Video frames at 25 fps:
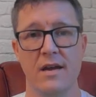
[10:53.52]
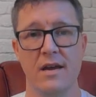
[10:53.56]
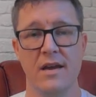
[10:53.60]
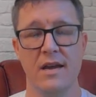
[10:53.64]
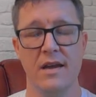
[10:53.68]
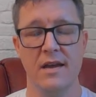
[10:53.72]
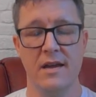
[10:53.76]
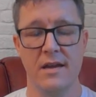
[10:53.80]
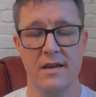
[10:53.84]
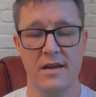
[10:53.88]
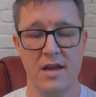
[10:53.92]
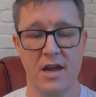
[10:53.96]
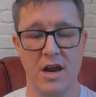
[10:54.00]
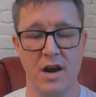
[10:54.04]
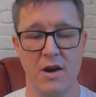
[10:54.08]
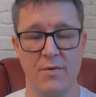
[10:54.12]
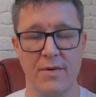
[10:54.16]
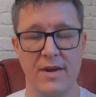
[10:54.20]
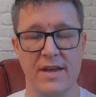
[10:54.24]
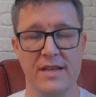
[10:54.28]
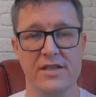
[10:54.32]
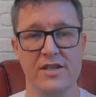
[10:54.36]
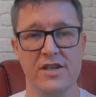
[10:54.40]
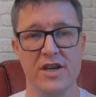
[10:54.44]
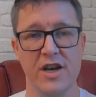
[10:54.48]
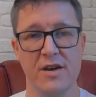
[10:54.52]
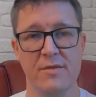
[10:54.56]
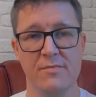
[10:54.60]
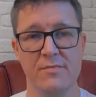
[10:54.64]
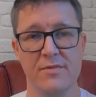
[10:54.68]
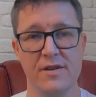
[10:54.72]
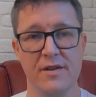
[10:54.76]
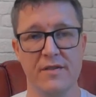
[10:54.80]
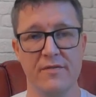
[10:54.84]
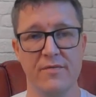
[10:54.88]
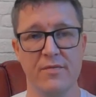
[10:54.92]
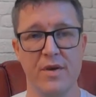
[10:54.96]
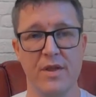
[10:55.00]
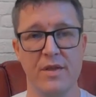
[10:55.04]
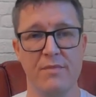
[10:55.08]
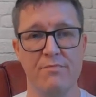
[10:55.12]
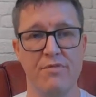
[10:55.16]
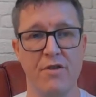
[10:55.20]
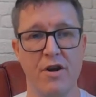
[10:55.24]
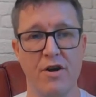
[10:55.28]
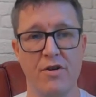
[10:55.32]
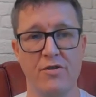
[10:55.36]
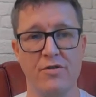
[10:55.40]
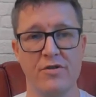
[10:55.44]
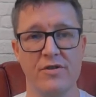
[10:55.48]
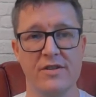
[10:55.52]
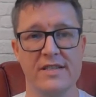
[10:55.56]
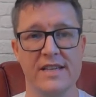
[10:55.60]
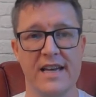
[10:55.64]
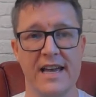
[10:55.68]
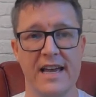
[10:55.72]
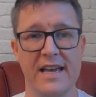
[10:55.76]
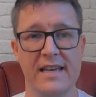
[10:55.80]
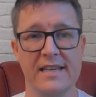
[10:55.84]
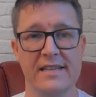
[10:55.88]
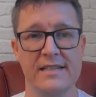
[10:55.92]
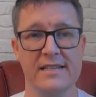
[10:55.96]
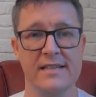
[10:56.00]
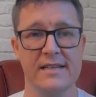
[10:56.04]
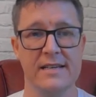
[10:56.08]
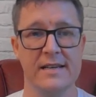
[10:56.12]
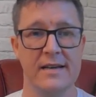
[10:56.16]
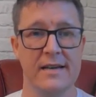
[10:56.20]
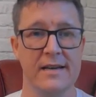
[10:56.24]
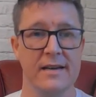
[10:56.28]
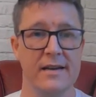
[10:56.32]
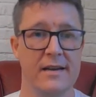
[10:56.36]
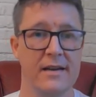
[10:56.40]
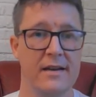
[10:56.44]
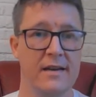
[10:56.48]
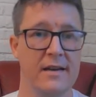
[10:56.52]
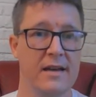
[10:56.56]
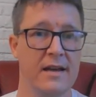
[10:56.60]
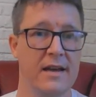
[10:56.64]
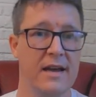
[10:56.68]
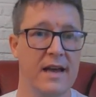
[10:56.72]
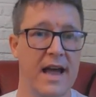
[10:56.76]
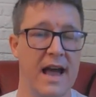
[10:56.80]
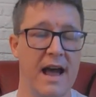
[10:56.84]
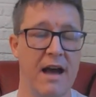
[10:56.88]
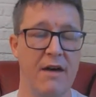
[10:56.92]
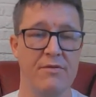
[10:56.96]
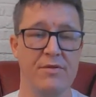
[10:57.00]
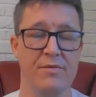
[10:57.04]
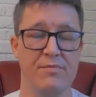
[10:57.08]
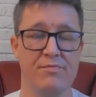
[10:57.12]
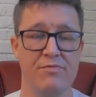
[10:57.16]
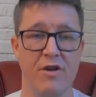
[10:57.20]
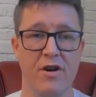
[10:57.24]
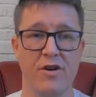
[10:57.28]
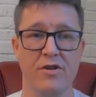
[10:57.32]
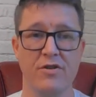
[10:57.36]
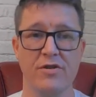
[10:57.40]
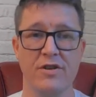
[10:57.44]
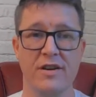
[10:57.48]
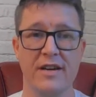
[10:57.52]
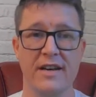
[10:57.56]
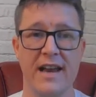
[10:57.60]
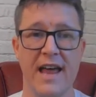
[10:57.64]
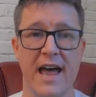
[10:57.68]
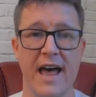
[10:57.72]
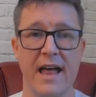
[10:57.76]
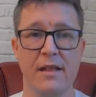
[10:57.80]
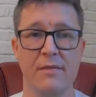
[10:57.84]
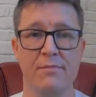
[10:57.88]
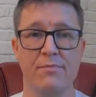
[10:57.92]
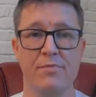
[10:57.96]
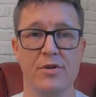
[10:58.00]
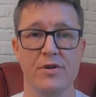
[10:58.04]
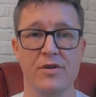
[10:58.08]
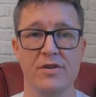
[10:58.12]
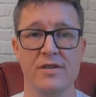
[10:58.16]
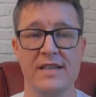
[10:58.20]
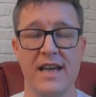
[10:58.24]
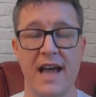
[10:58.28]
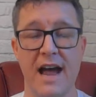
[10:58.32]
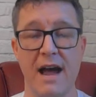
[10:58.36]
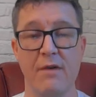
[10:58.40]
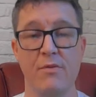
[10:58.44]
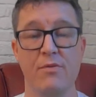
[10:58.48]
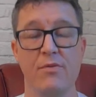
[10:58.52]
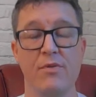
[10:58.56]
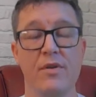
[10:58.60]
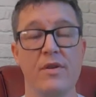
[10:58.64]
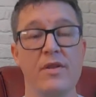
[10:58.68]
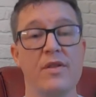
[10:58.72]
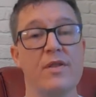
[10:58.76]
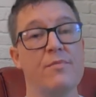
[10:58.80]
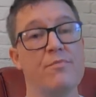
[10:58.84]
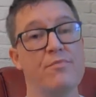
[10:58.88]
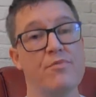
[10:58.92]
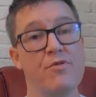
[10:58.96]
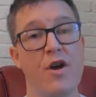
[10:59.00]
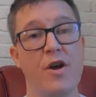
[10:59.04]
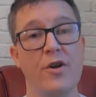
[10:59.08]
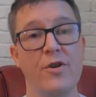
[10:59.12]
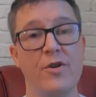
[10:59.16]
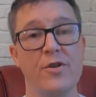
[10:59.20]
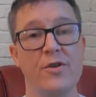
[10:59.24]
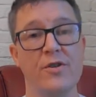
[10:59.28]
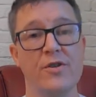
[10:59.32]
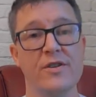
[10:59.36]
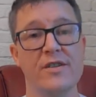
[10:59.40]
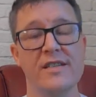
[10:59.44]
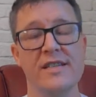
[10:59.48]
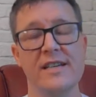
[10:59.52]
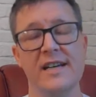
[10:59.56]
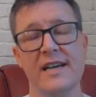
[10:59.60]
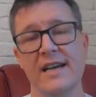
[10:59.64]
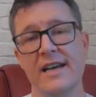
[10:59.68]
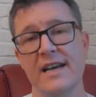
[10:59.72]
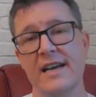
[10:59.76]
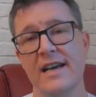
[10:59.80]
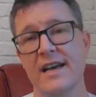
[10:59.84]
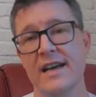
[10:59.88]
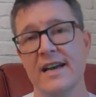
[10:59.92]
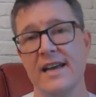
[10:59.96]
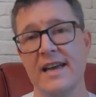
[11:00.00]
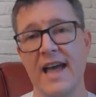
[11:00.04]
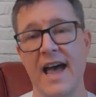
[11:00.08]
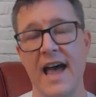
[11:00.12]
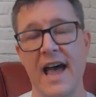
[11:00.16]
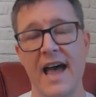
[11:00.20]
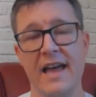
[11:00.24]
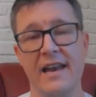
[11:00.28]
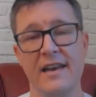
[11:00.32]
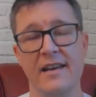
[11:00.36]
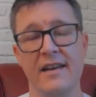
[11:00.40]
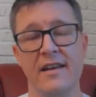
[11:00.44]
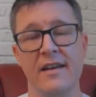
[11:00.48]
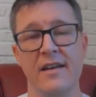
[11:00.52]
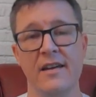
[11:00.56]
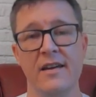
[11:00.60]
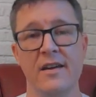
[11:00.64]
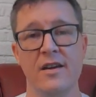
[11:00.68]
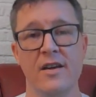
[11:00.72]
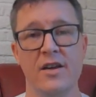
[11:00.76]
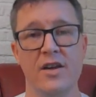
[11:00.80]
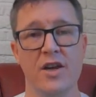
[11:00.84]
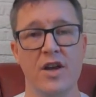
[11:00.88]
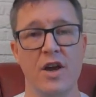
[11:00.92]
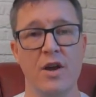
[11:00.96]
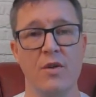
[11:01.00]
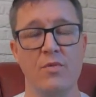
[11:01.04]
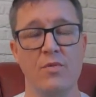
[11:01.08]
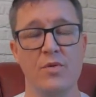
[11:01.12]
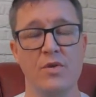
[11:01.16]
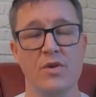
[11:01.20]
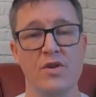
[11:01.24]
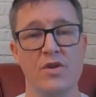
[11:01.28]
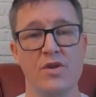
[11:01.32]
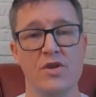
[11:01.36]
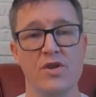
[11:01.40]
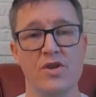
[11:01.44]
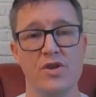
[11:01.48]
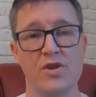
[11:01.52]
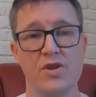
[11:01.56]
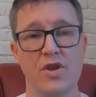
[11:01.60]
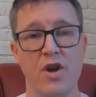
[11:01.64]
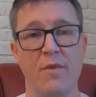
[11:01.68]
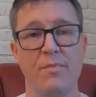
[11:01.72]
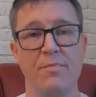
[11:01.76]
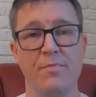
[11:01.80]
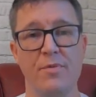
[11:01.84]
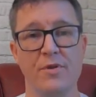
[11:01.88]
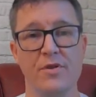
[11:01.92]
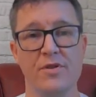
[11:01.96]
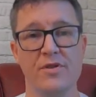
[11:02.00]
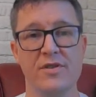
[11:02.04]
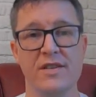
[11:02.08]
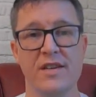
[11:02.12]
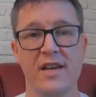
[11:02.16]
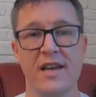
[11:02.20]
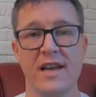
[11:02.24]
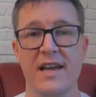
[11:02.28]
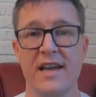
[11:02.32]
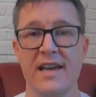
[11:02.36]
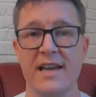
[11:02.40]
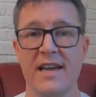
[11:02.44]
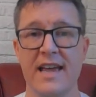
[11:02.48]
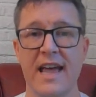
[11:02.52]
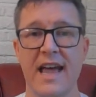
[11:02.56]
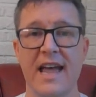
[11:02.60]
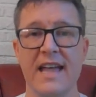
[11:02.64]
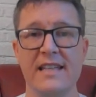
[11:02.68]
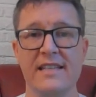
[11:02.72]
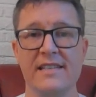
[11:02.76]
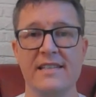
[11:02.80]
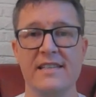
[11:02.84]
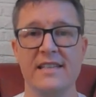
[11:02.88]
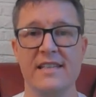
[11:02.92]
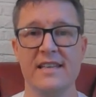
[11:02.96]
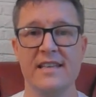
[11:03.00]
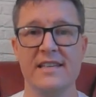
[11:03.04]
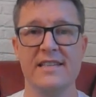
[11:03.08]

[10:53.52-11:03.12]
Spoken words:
in terms of what the product is, how the product can help us, how the product can, stop us getting to the